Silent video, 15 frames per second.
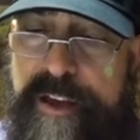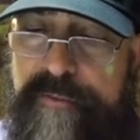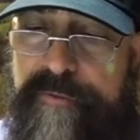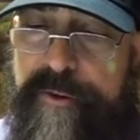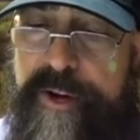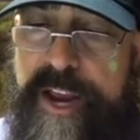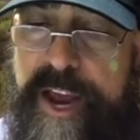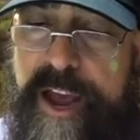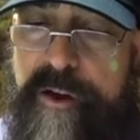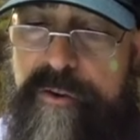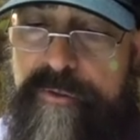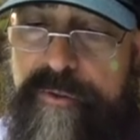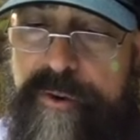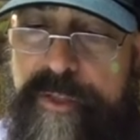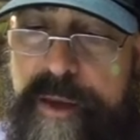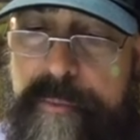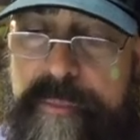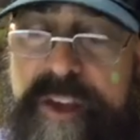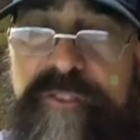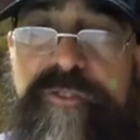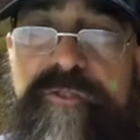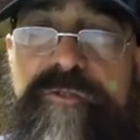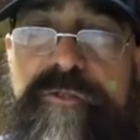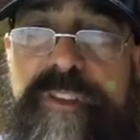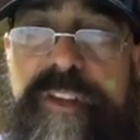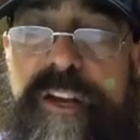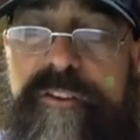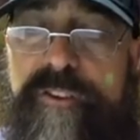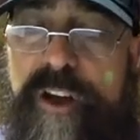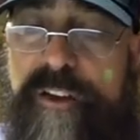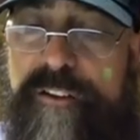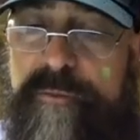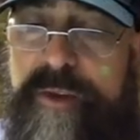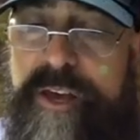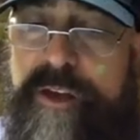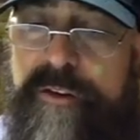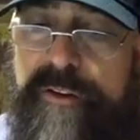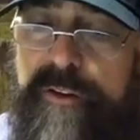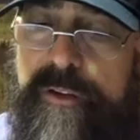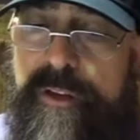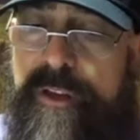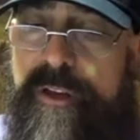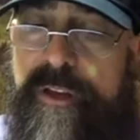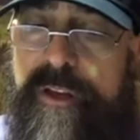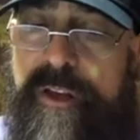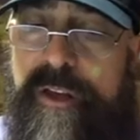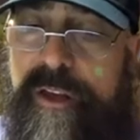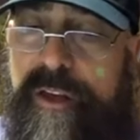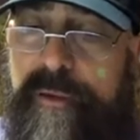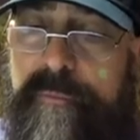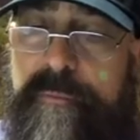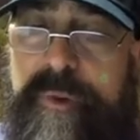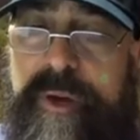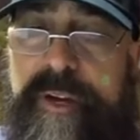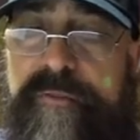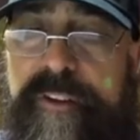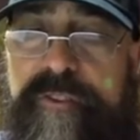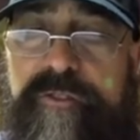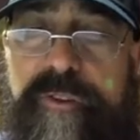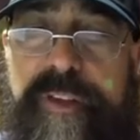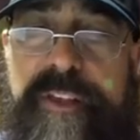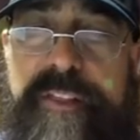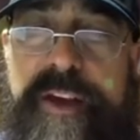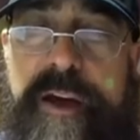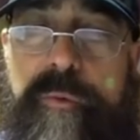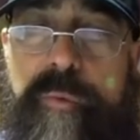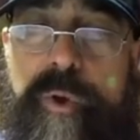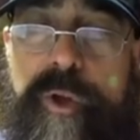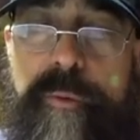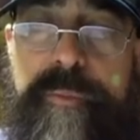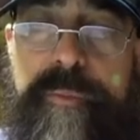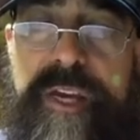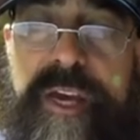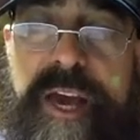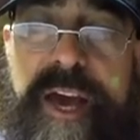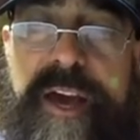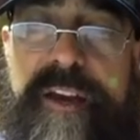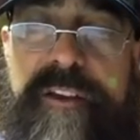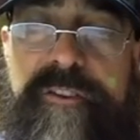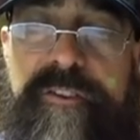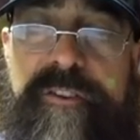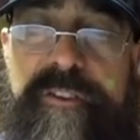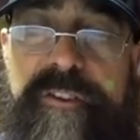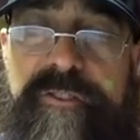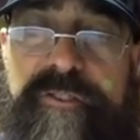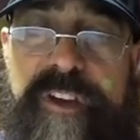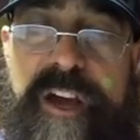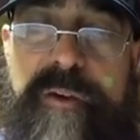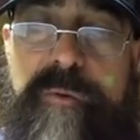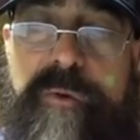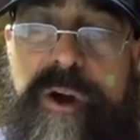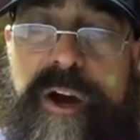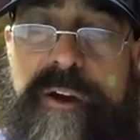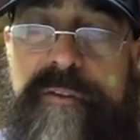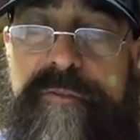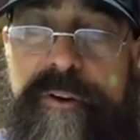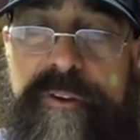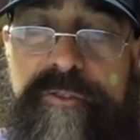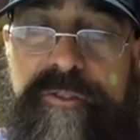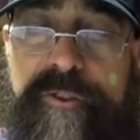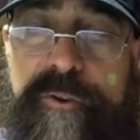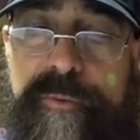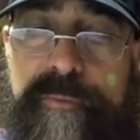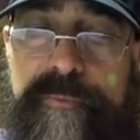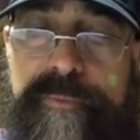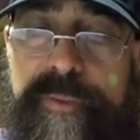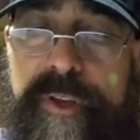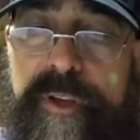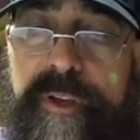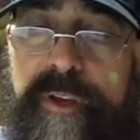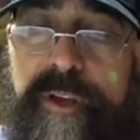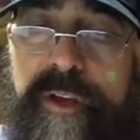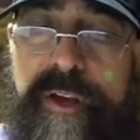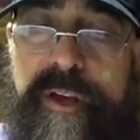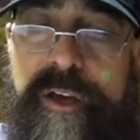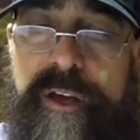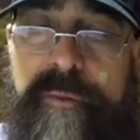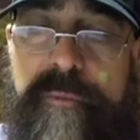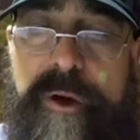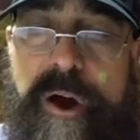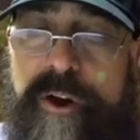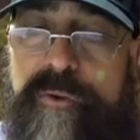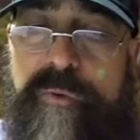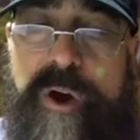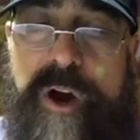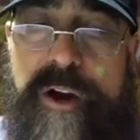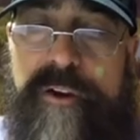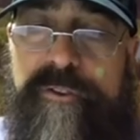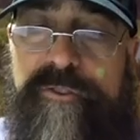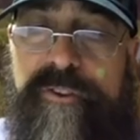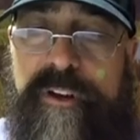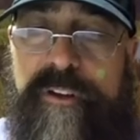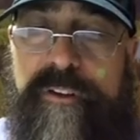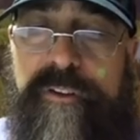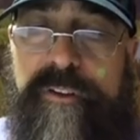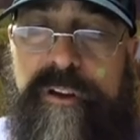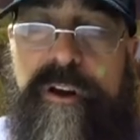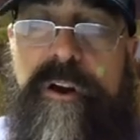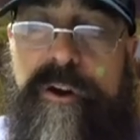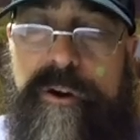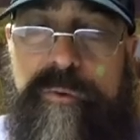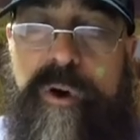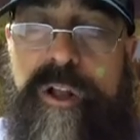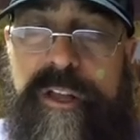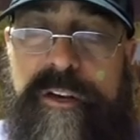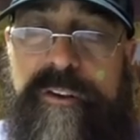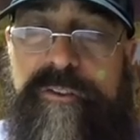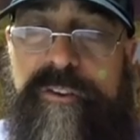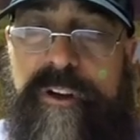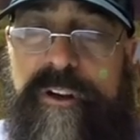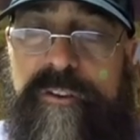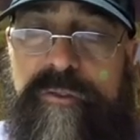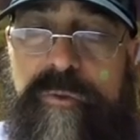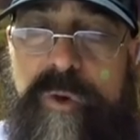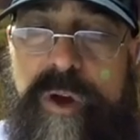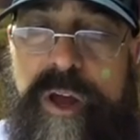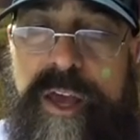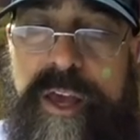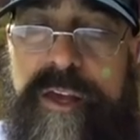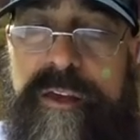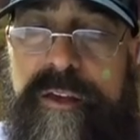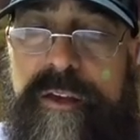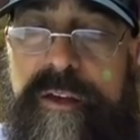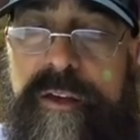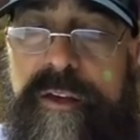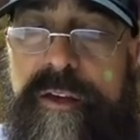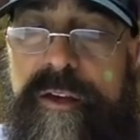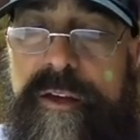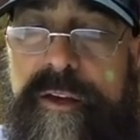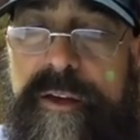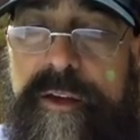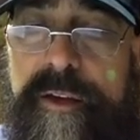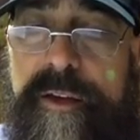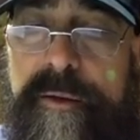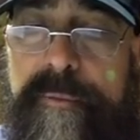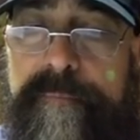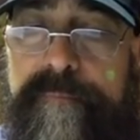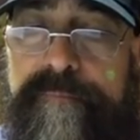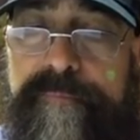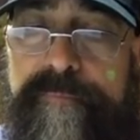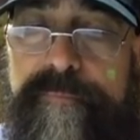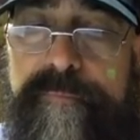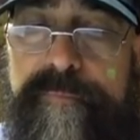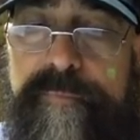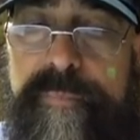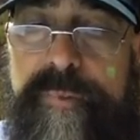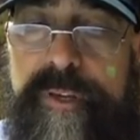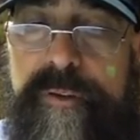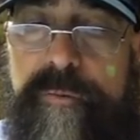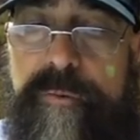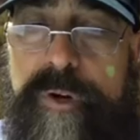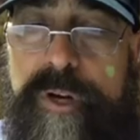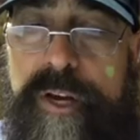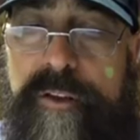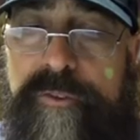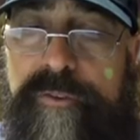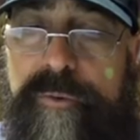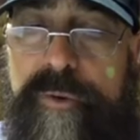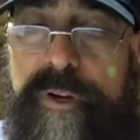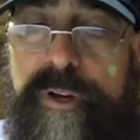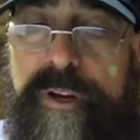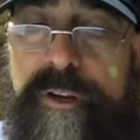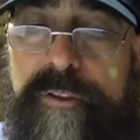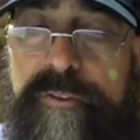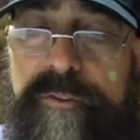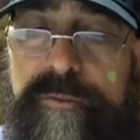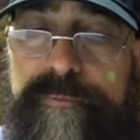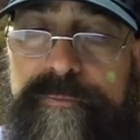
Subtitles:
for now, for that messenger that I talked about. But eventually that will be added to the Skywire very soon. Hardwire's on it. The hard wallet is on its way. What else?